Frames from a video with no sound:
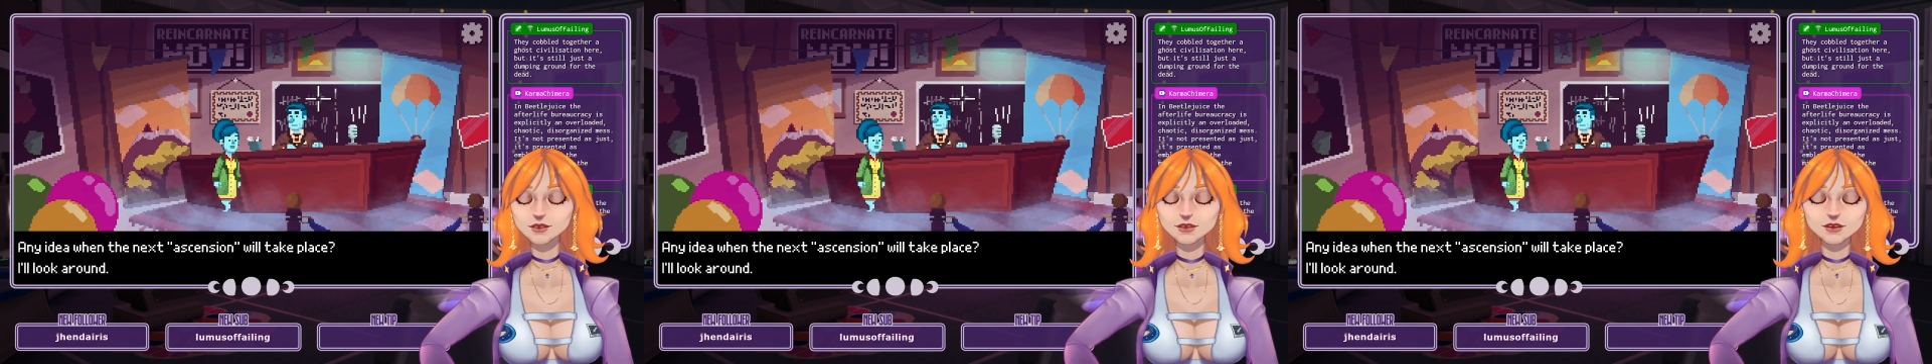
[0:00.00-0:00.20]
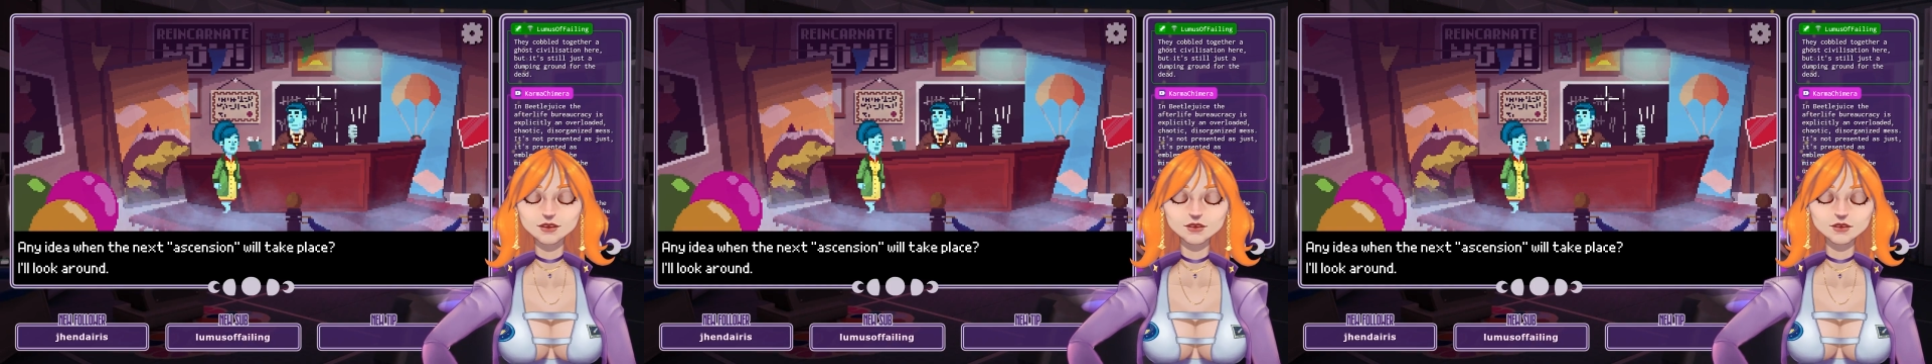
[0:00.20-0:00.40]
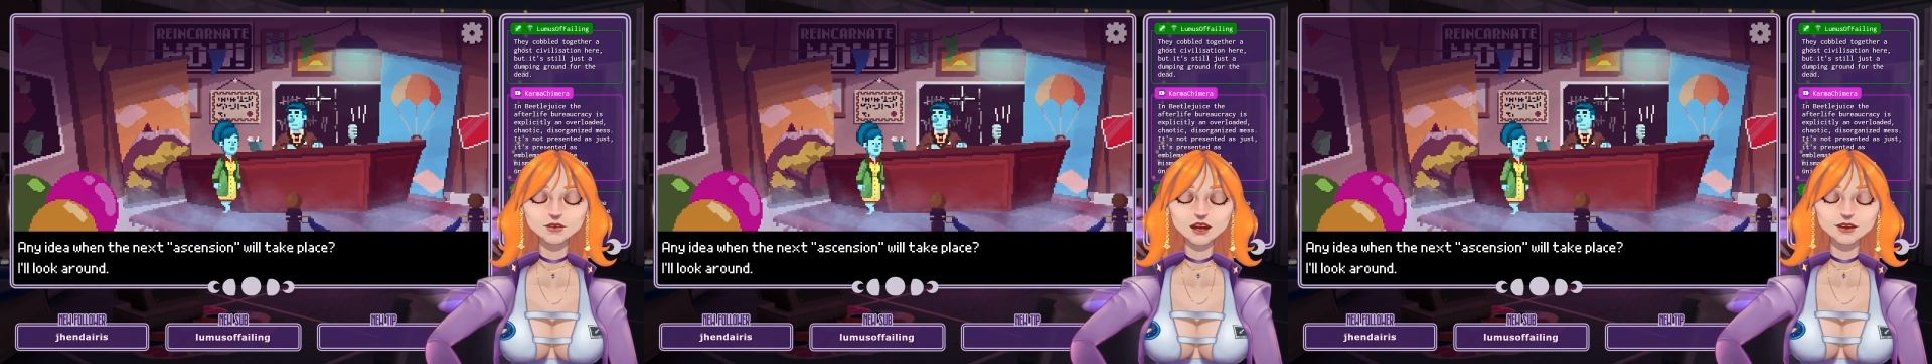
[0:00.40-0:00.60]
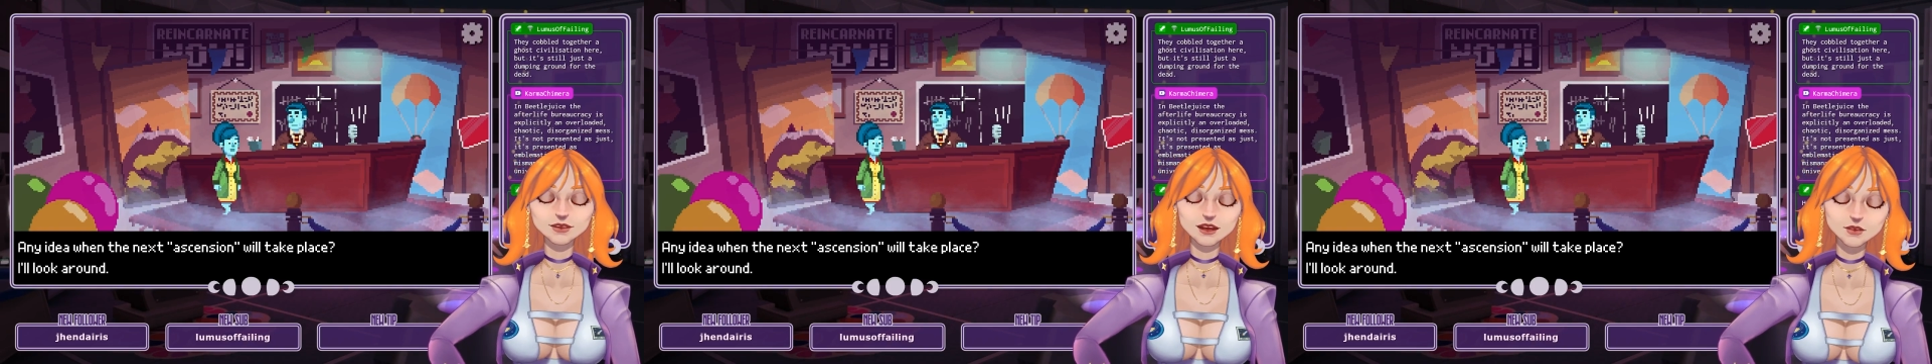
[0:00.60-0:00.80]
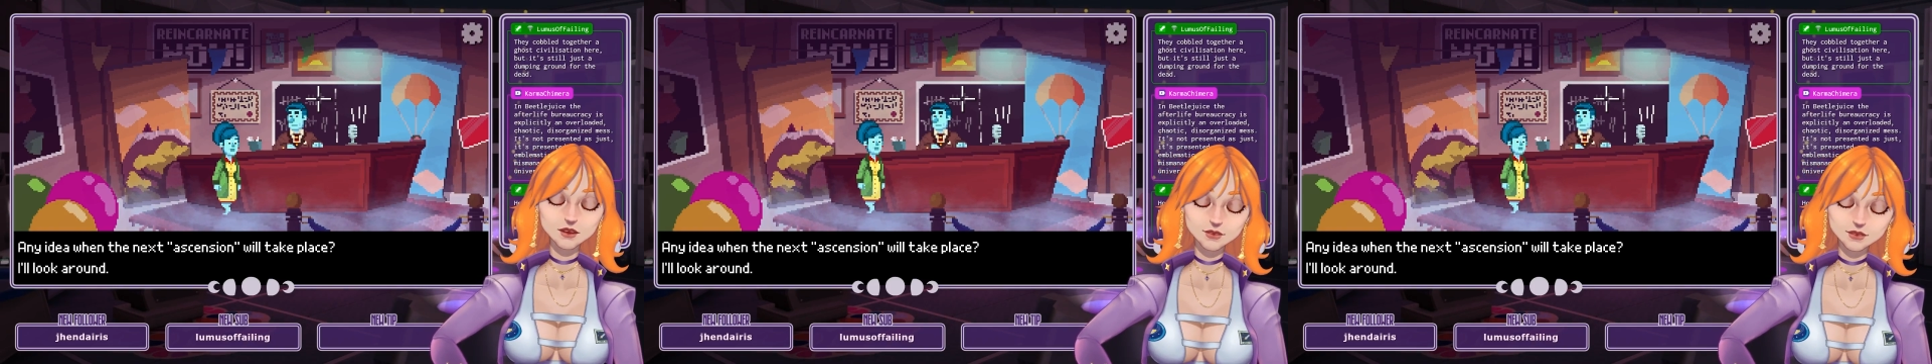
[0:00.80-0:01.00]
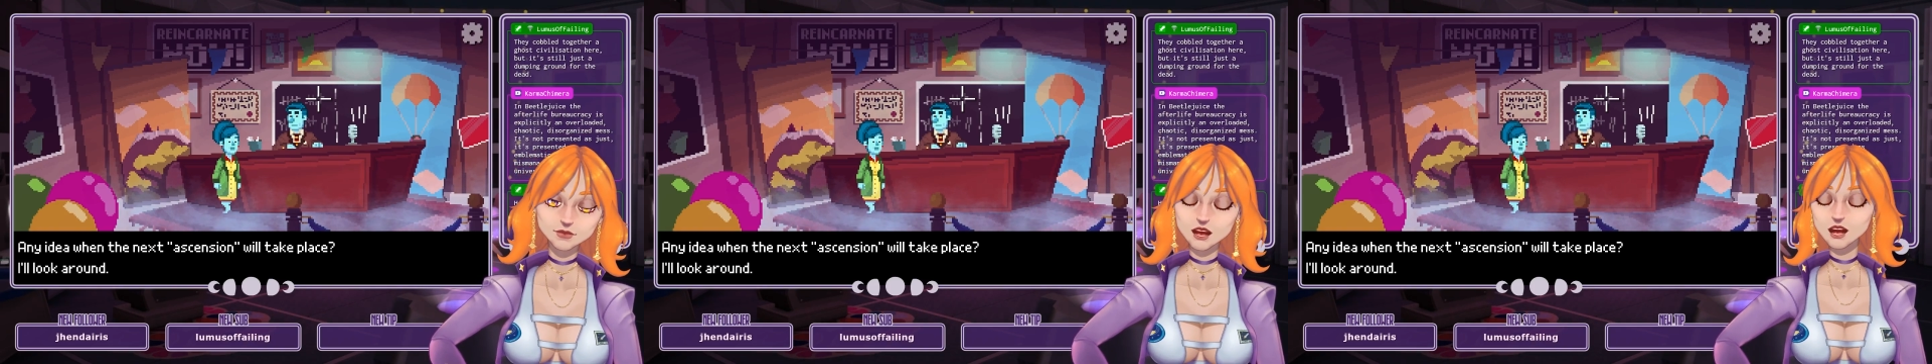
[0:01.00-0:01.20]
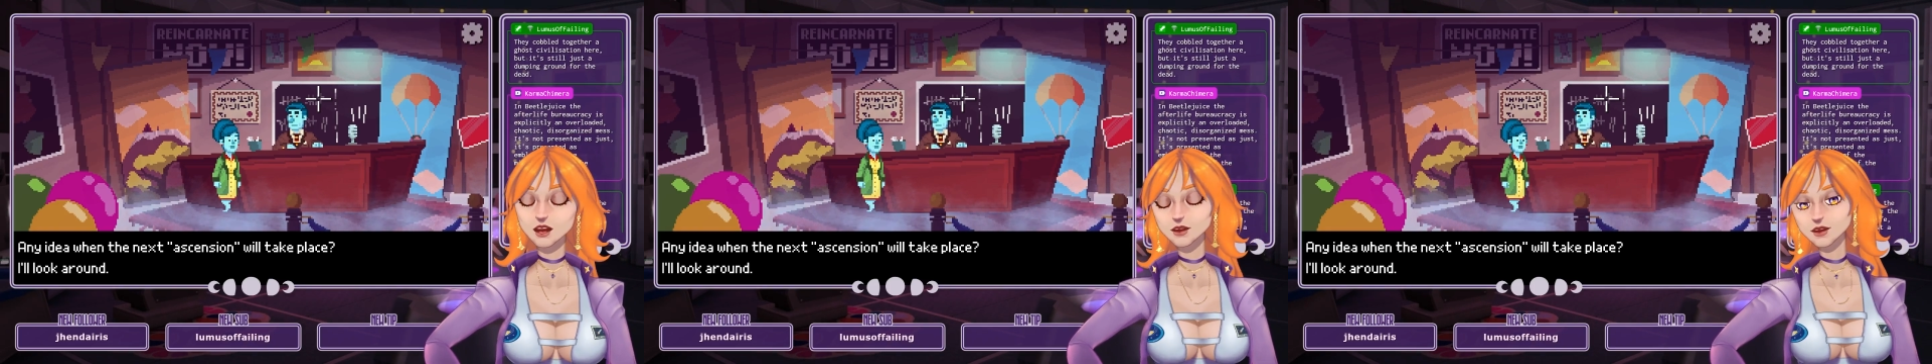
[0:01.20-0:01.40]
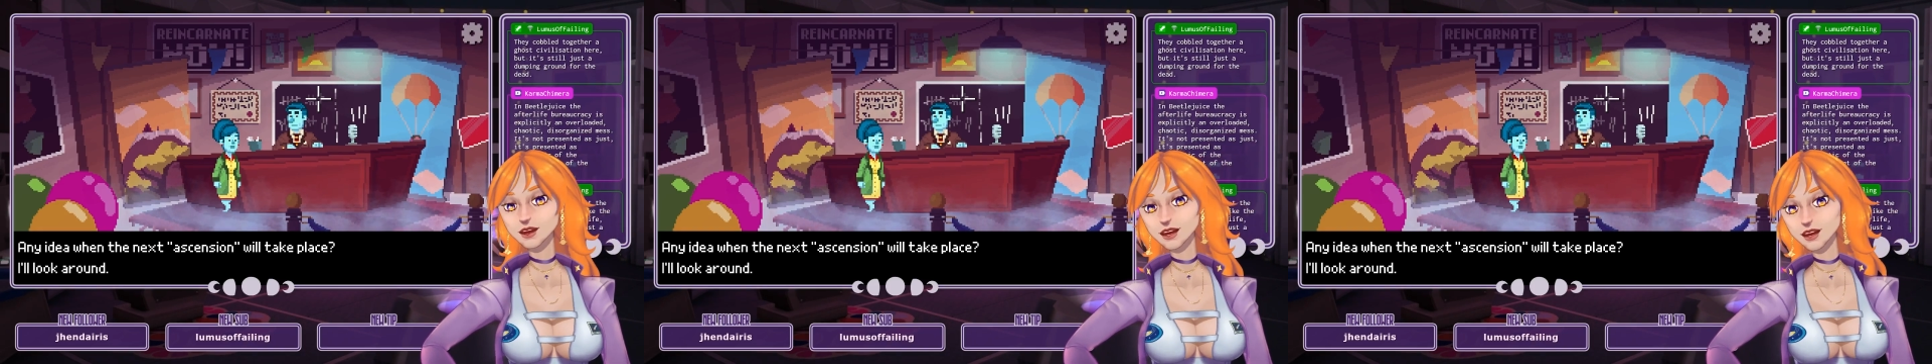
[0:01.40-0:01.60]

wake up in the morning,